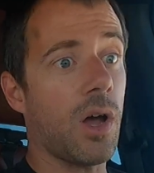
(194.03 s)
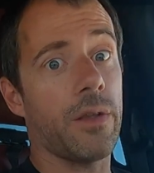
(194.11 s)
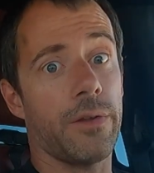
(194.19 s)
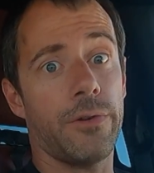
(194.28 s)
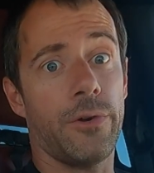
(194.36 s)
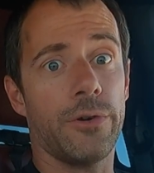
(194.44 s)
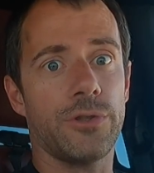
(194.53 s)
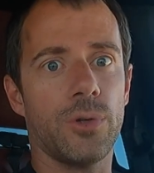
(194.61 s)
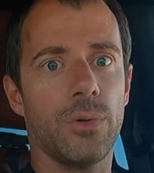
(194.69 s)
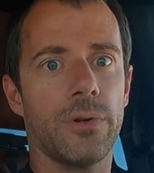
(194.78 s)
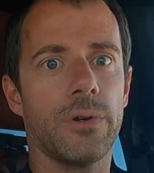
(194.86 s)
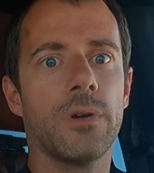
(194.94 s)
on the dirt
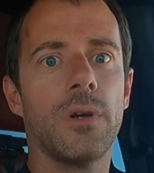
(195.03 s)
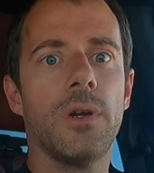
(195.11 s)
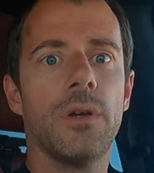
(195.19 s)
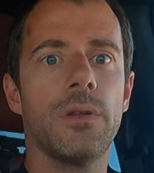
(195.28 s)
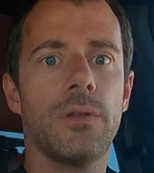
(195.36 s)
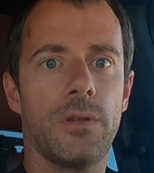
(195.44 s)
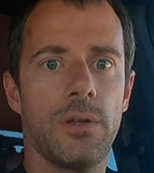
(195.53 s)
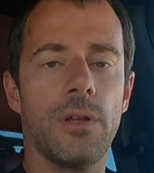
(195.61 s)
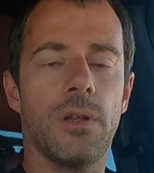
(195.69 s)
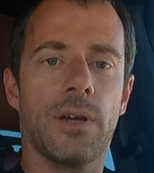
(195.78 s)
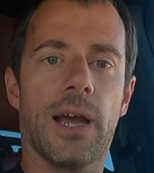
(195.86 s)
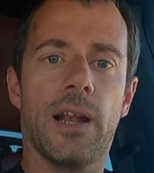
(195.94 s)
shoulder
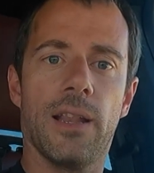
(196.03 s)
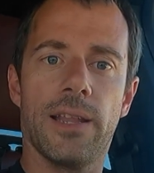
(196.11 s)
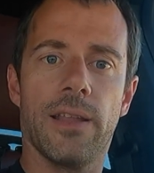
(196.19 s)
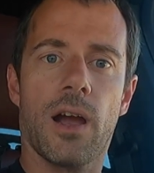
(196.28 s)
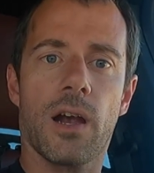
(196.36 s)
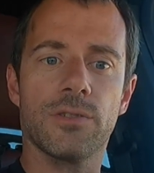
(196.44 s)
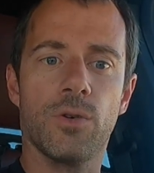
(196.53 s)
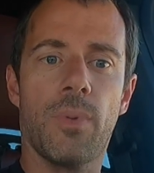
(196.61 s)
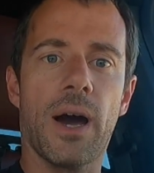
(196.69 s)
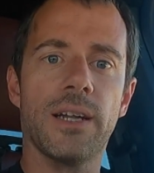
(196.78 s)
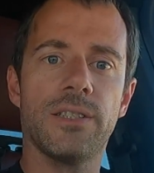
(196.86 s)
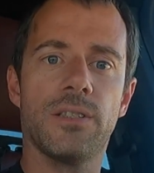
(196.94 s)
to kind of let the cars go
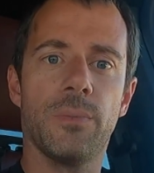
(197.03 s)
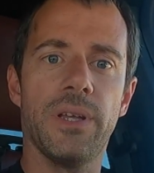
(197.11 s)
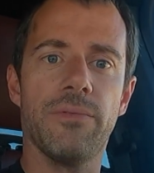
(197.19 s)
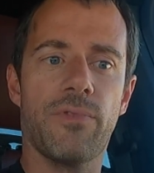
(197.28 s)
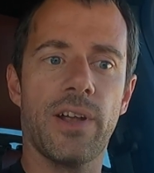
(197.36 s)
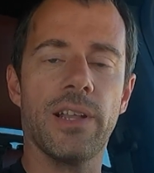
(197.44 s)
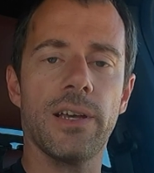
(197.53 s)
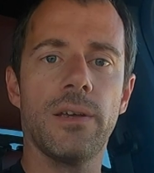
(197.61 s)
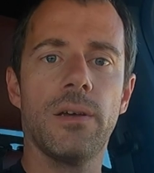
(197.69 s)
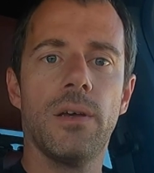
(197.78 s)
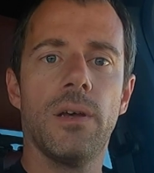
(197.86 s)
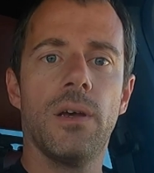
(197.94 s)
by, just to be friendly.